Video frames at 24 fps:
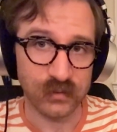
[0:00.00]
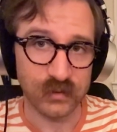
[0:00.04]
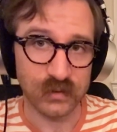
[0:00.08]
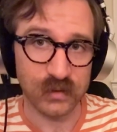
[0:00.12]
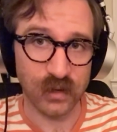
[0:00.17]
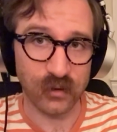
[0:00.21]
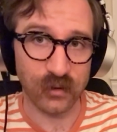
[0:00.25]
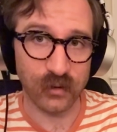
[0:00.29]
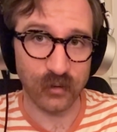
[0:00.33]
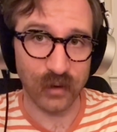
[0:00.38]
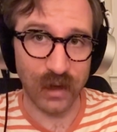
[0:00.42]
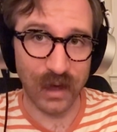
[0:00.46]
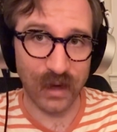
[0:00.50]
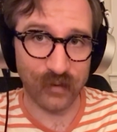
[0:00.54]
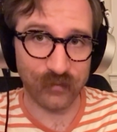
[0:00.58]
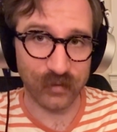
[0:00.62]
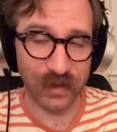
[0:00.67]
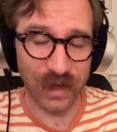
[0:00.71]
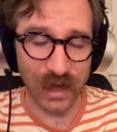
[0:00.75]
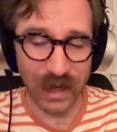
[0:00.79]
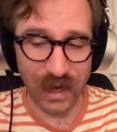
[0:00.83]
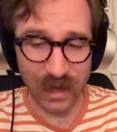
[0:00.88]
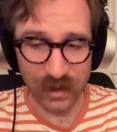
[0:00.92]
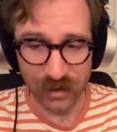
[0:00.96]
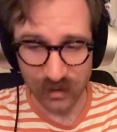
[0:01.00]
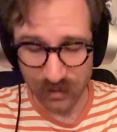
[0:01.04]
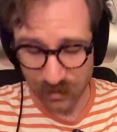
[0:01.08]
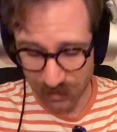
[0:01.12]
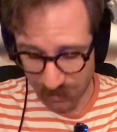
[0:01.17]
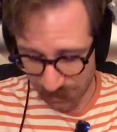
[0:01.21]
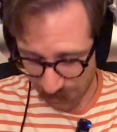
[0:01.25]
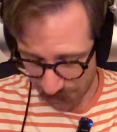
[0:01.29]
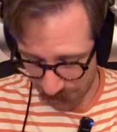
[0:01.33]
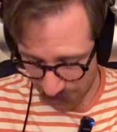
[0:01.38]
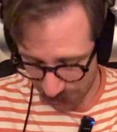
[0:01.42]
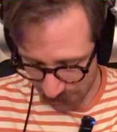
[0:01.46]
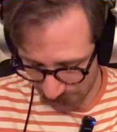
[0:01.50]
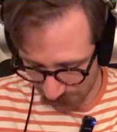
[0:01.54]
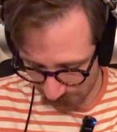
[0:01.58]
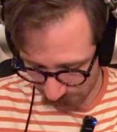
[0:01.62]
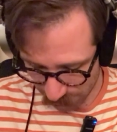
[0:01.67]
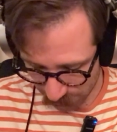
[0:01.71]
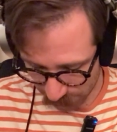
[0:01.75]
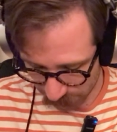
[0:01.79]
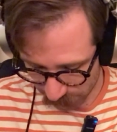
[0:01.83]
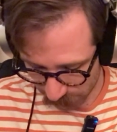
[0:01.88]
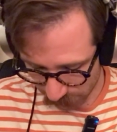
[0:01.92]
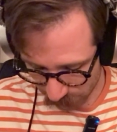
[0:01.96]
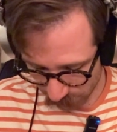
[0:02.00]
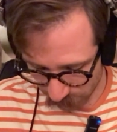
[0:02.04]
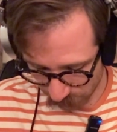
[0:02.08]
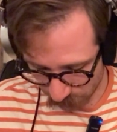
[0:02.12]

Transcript: So you have that. And